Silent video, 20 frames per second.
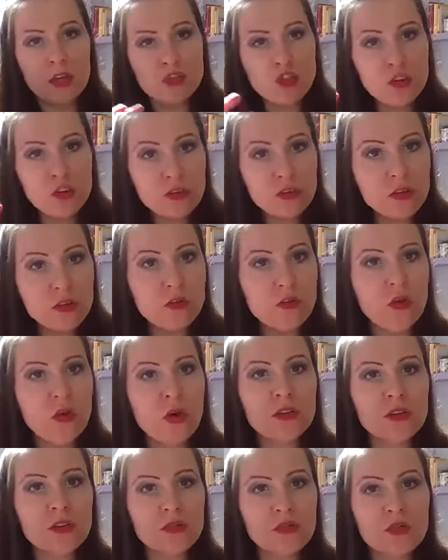just in
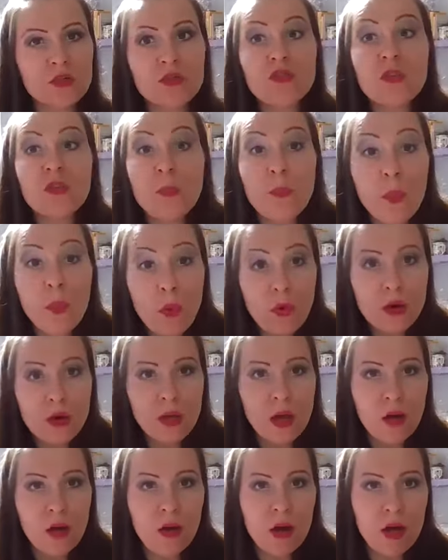order to support
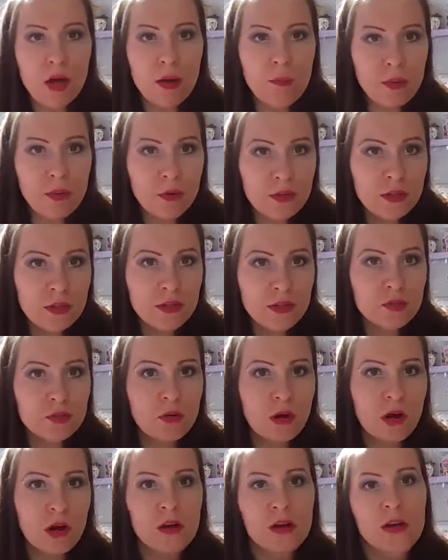our employees
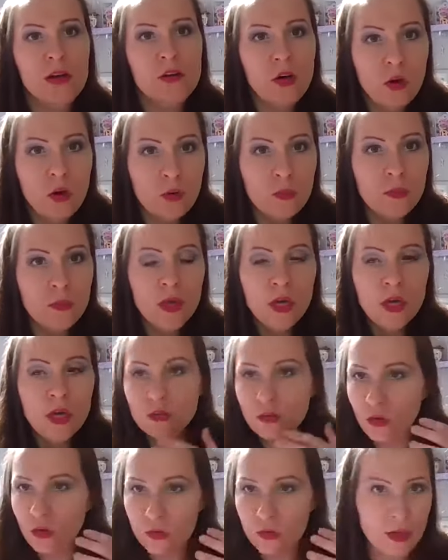who are at home
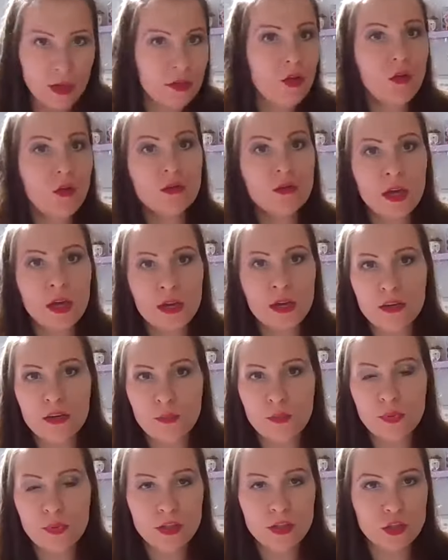so they don't get a
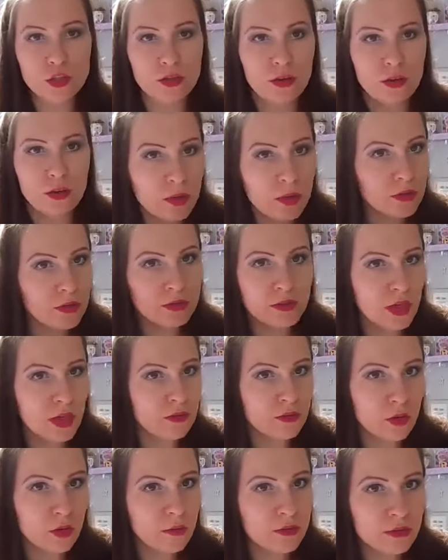depression because
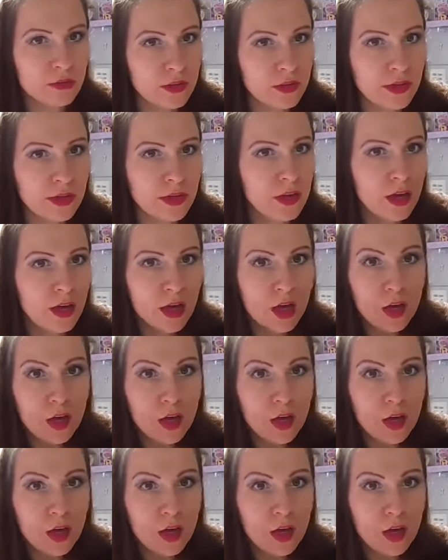that's obviously